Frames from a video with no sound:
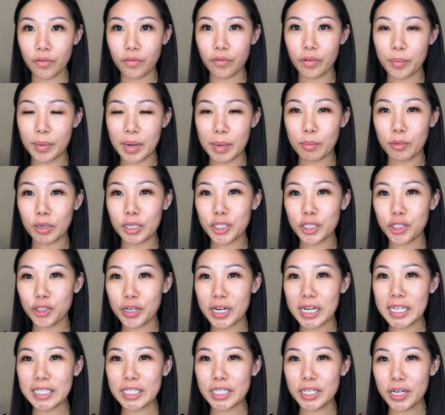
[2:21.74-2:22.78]
For my
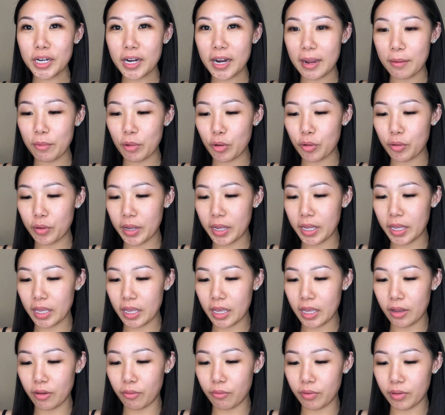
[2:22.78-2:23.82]
moisturizer, I'm going
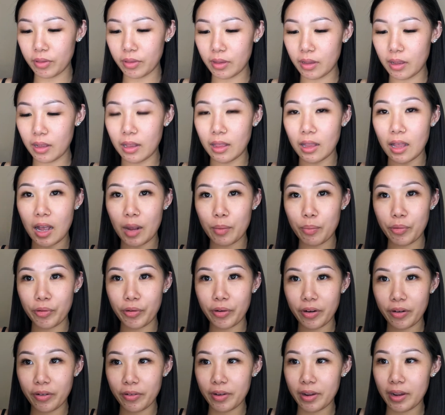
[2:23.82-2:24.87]
in with the La
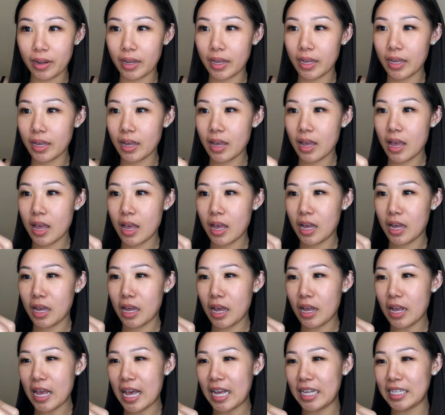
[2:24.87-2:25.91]
Prairie
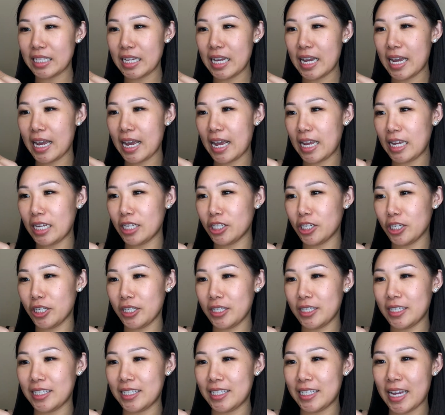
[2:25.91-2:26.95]

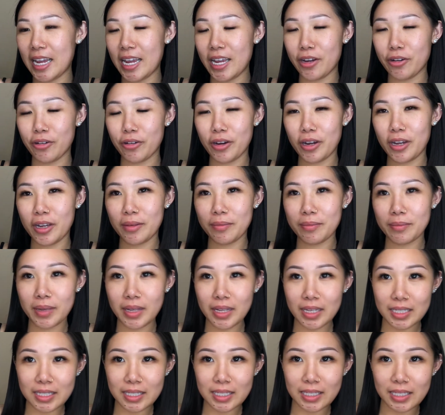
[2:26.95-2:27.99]
Anti-Aging Day Cream
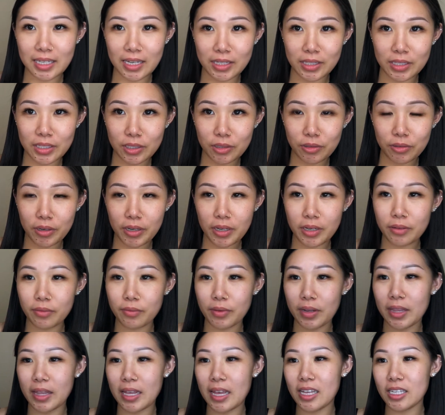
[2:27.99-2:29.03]
Sunscreen
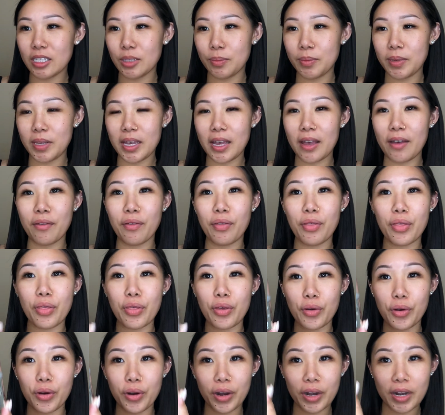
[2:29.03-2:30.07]
with SPF
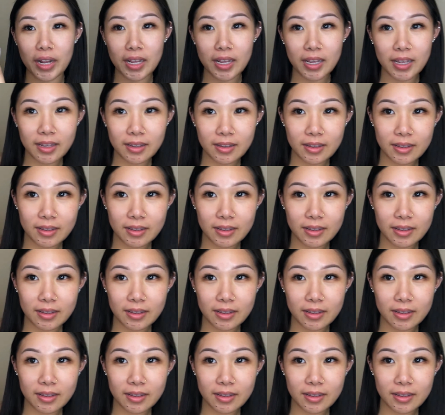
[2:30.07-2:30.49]
30.